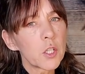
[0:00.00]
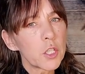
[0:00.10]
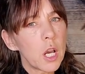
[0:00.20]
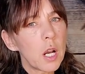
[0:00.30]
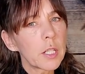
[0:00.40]

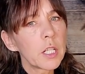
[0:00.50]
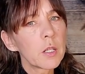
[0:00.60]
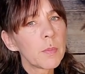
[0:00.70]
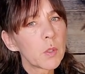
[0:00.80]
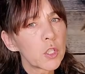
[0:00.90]
talking
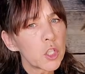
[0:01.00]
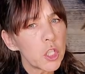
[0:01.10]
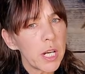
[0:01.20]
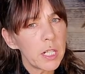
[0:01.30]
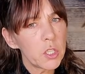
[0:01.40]
about
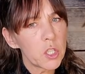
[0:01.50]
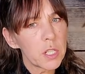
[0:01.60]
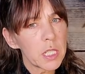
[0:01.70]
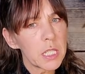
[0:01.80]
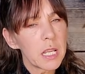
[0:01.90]

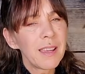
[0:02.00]
changes.